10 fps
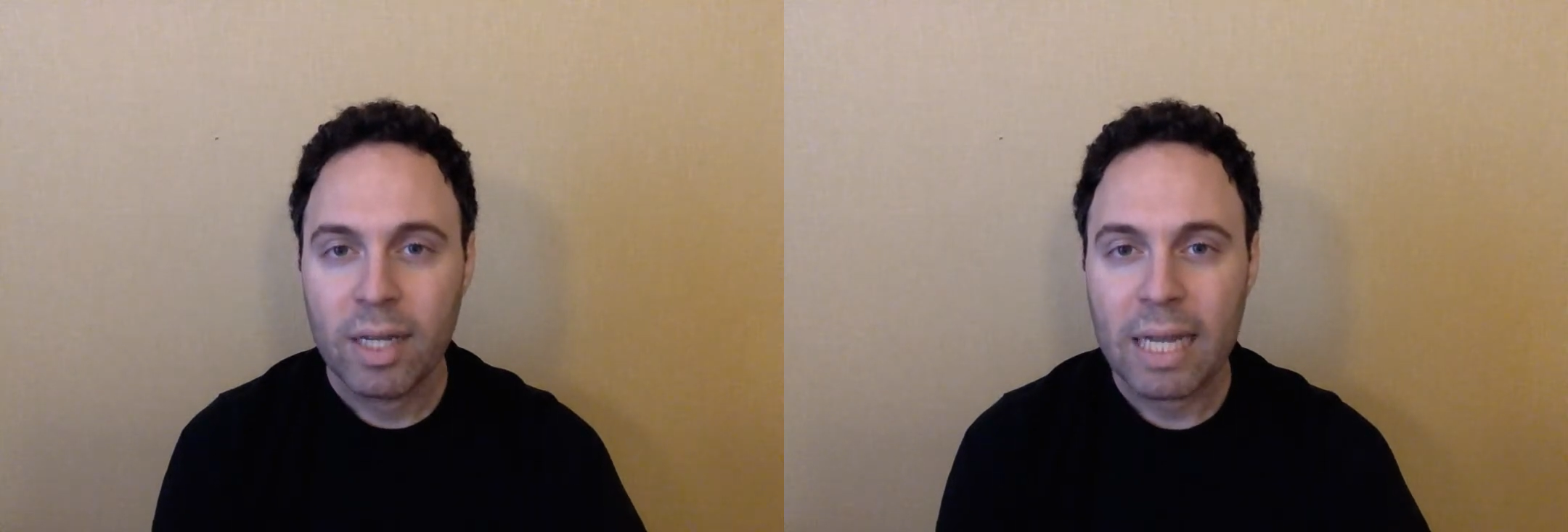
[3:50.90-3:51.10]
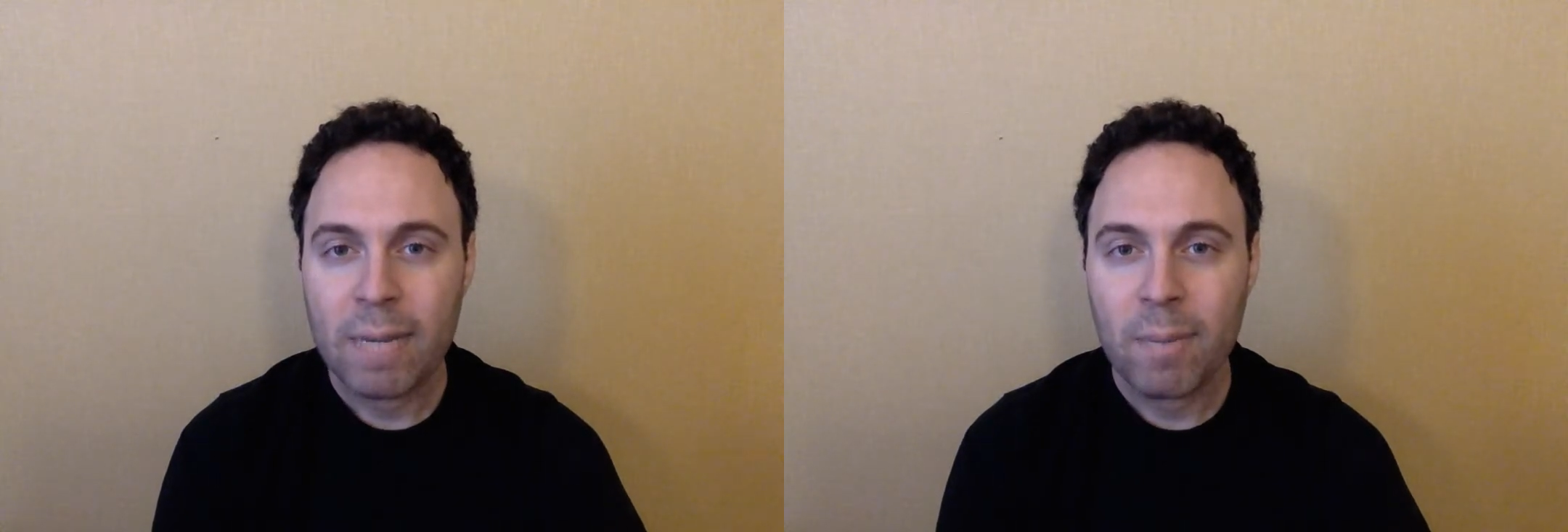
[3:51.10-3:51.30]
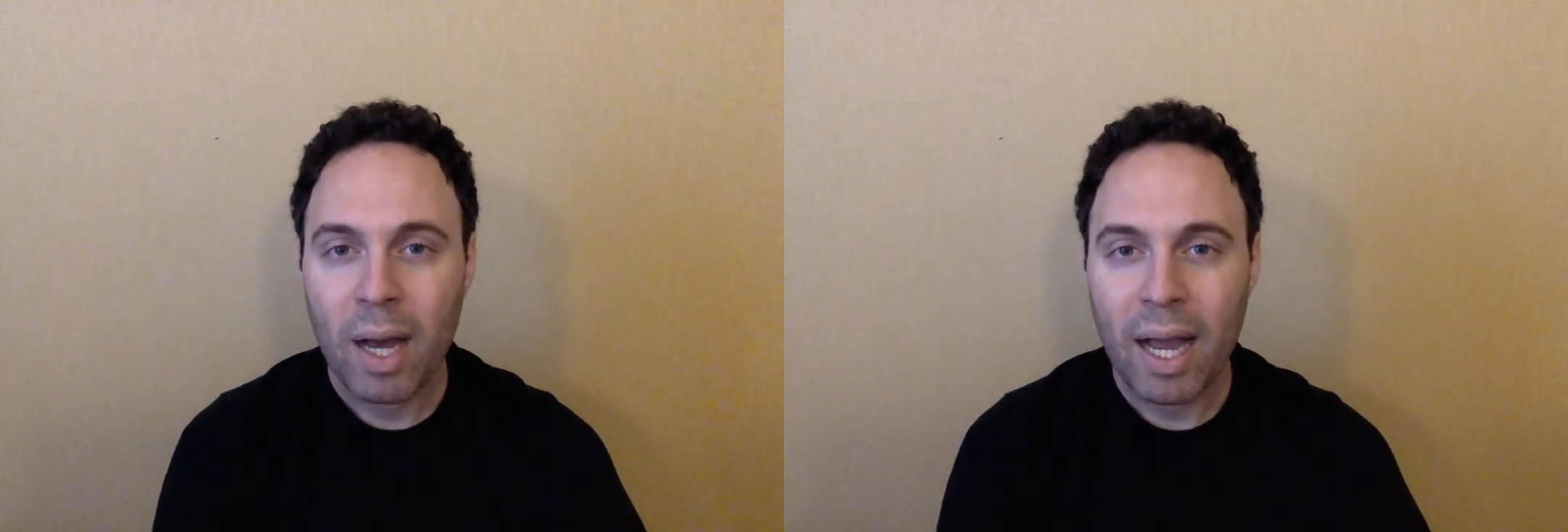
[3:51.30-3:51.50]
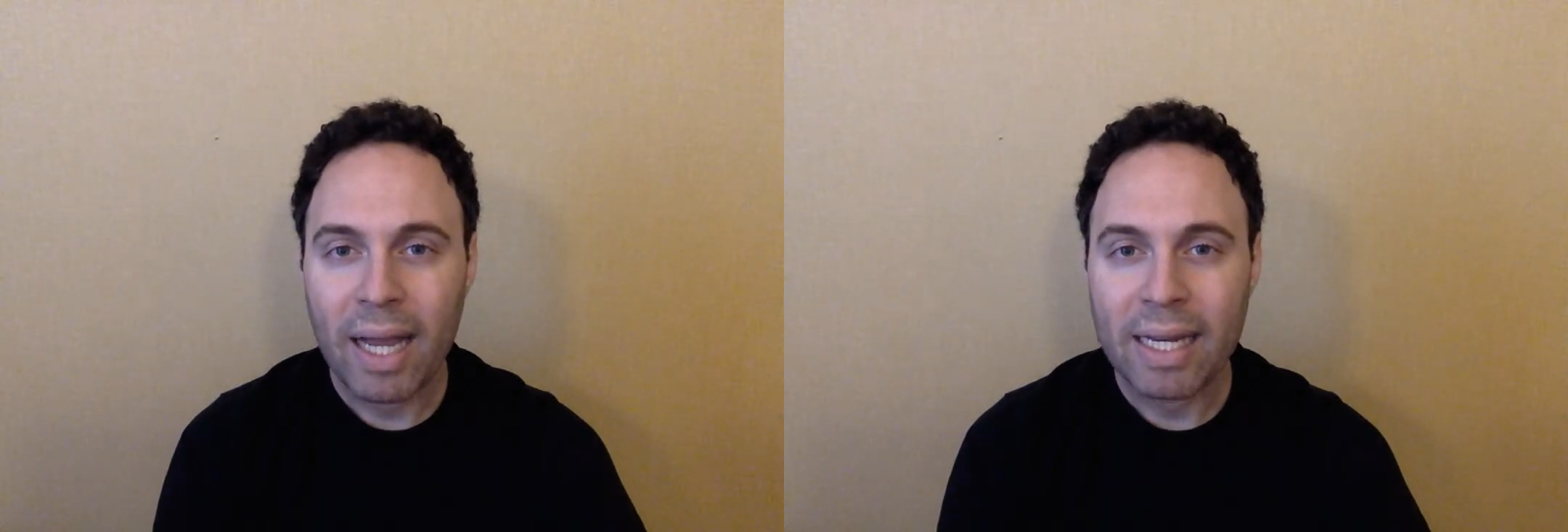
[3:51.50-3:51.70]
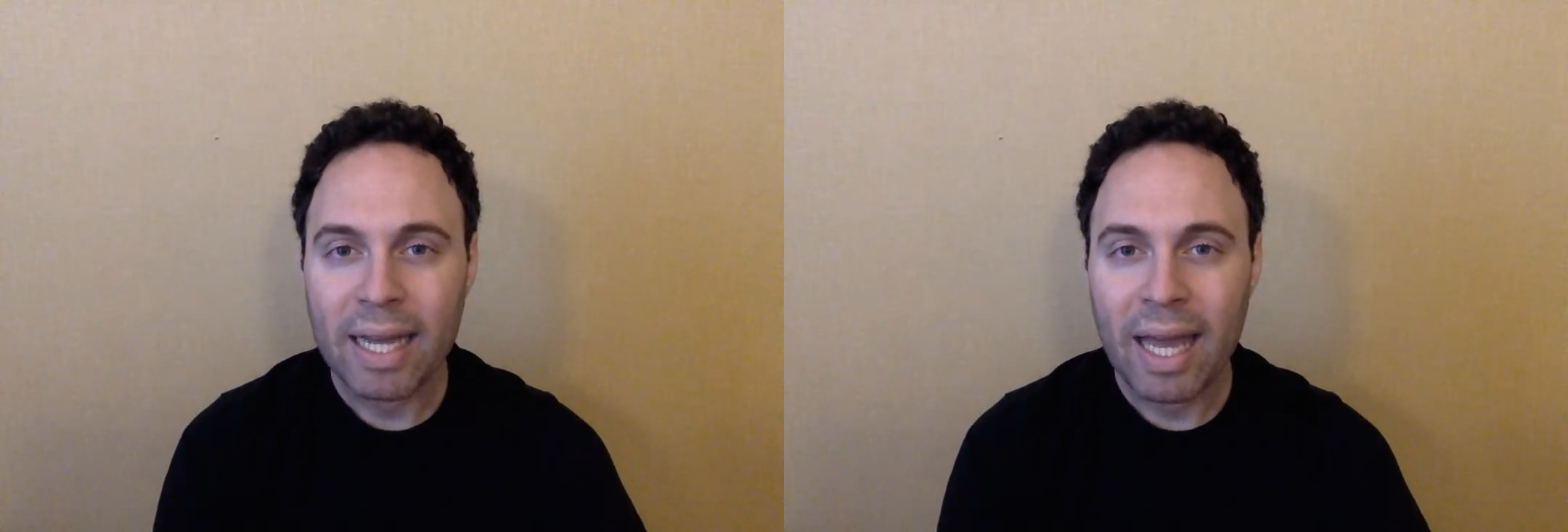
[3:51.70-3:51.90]
in
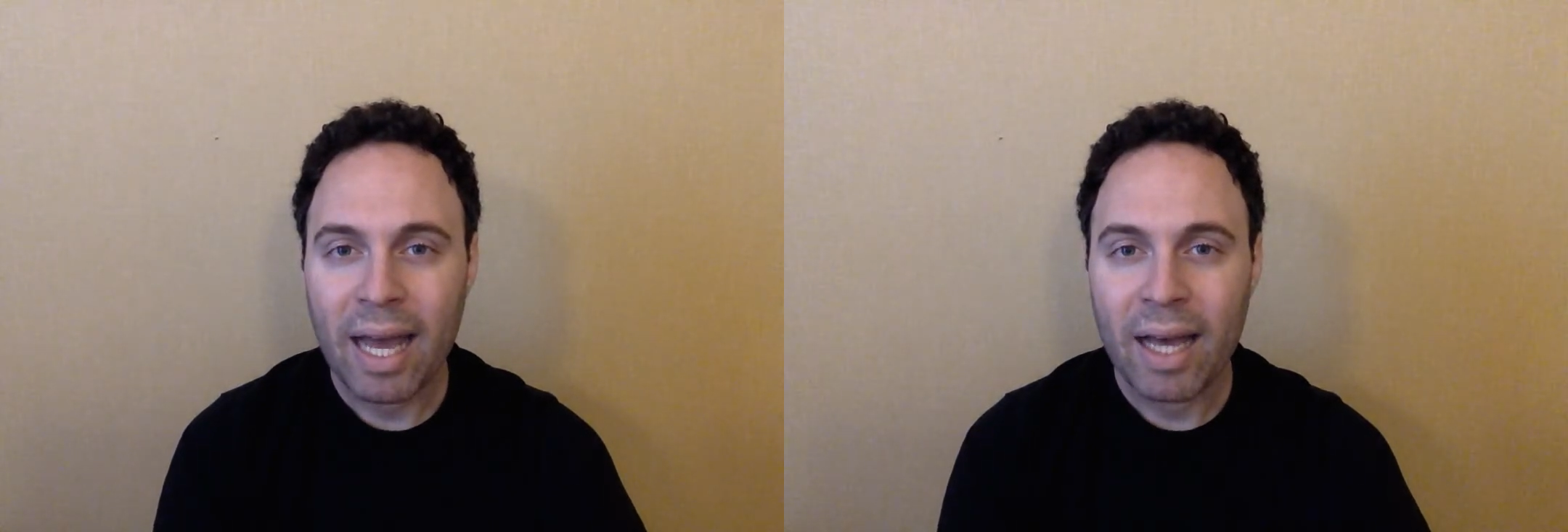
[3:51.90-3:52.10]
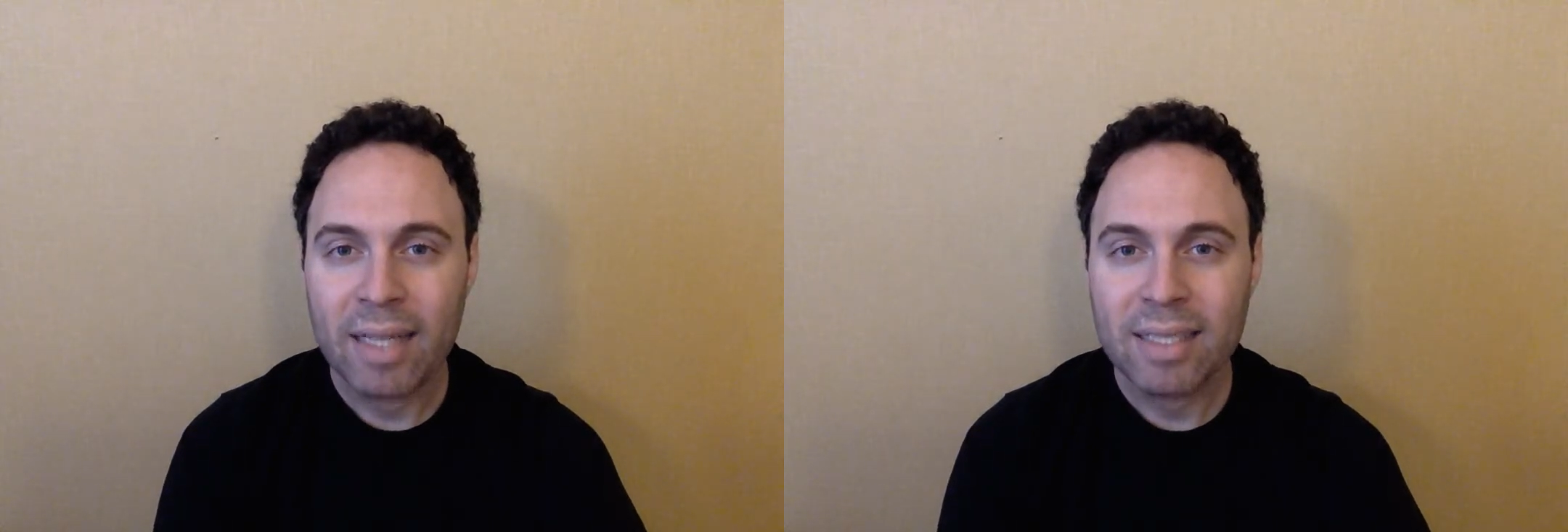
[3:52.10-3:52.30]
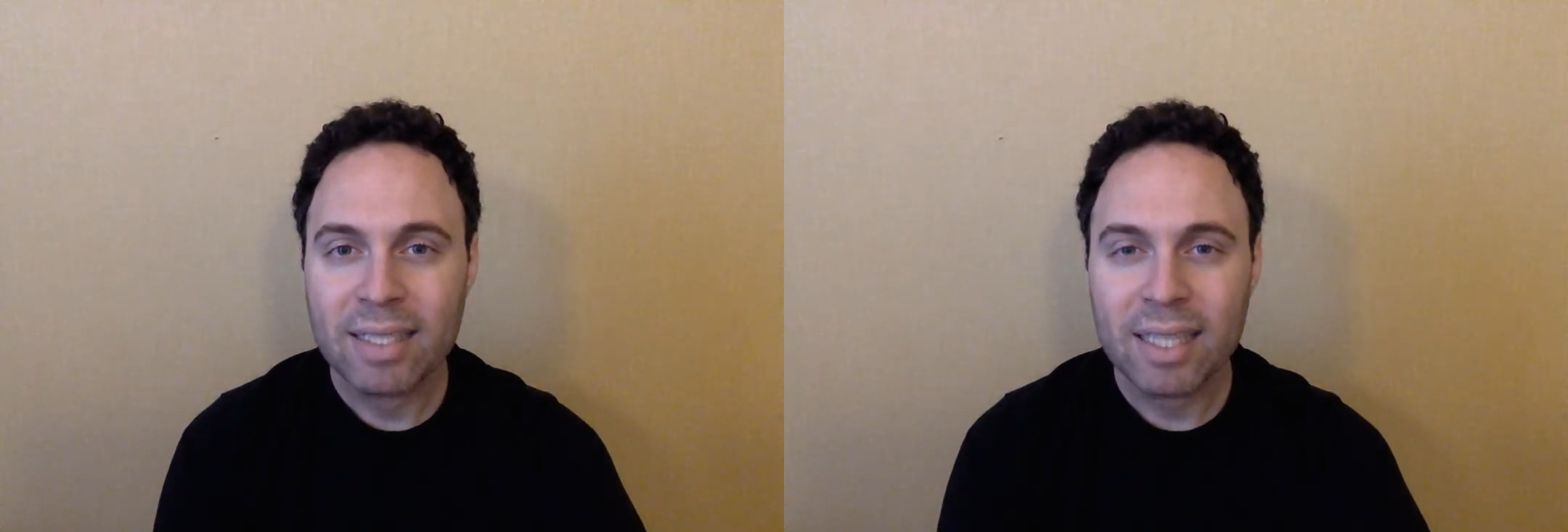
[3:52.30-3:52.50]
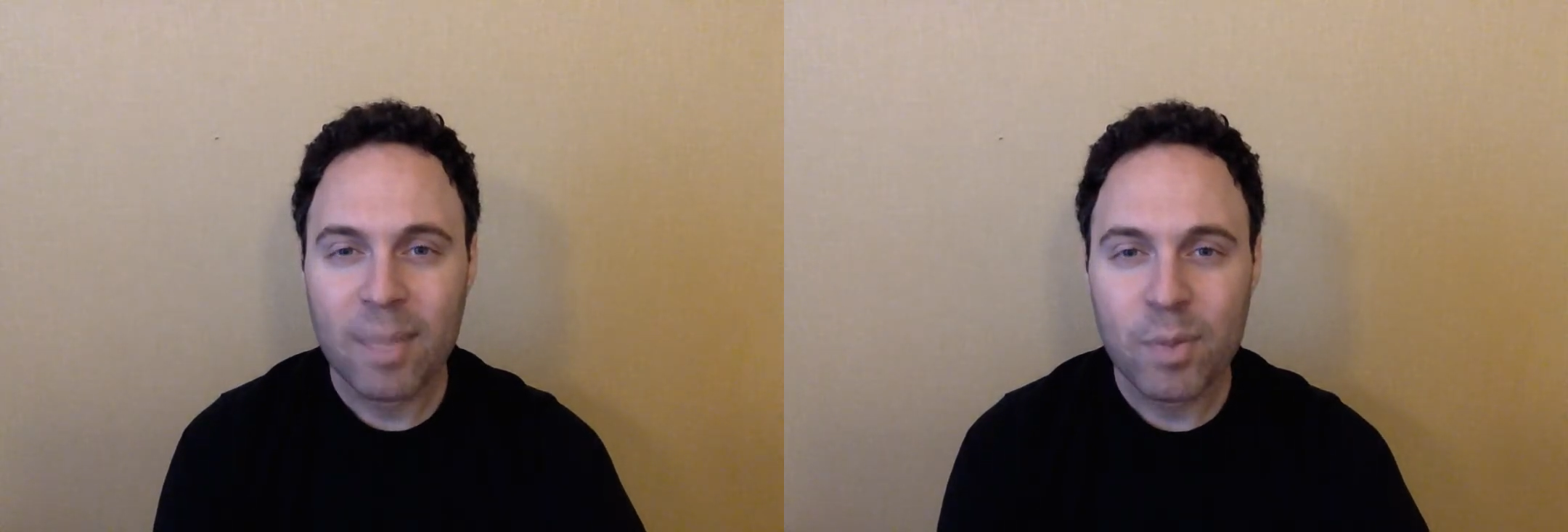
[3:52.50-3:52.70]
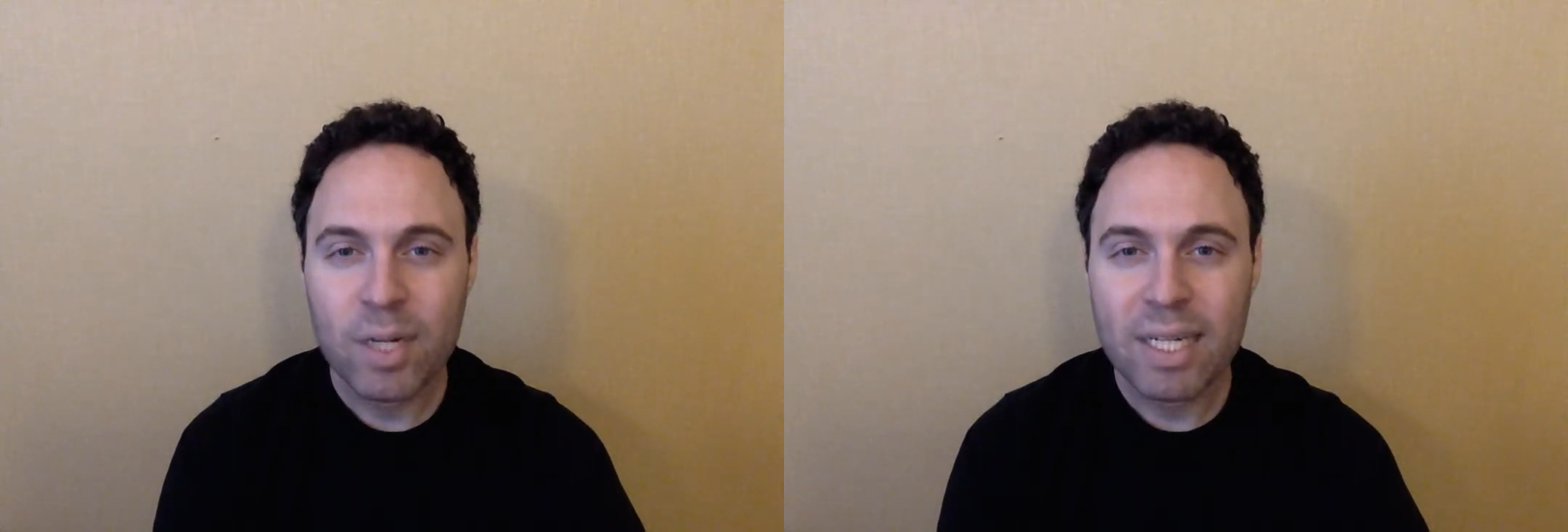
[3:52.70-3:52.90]
mind,
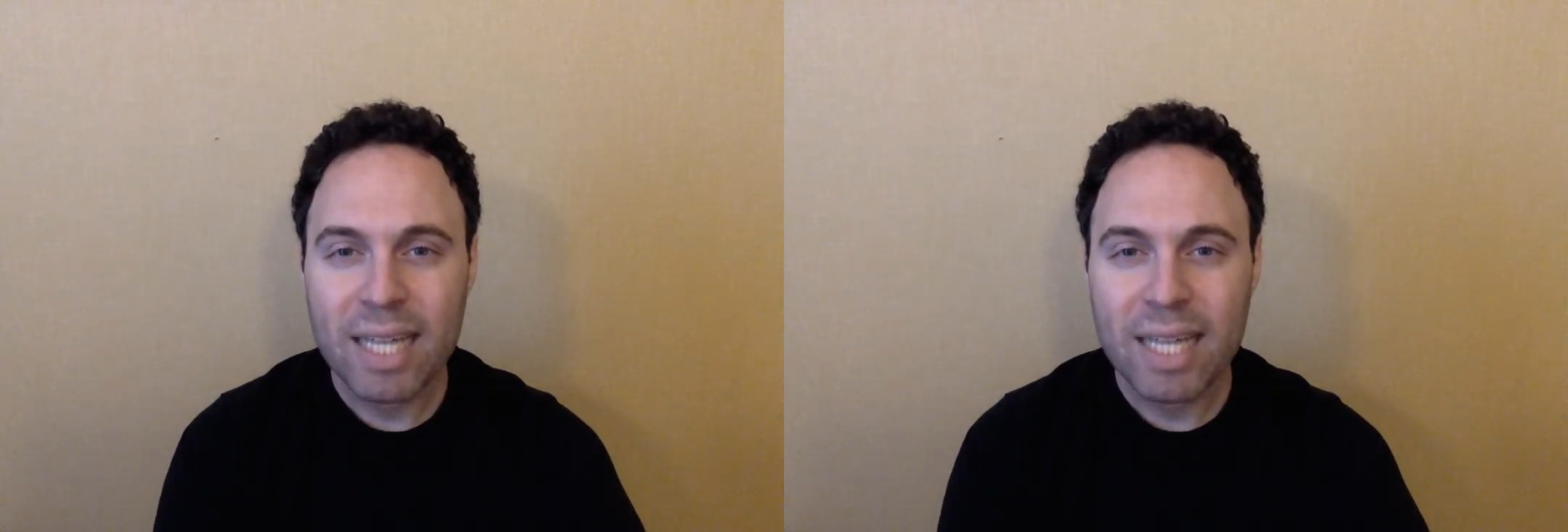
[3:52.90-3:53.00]
Celebrity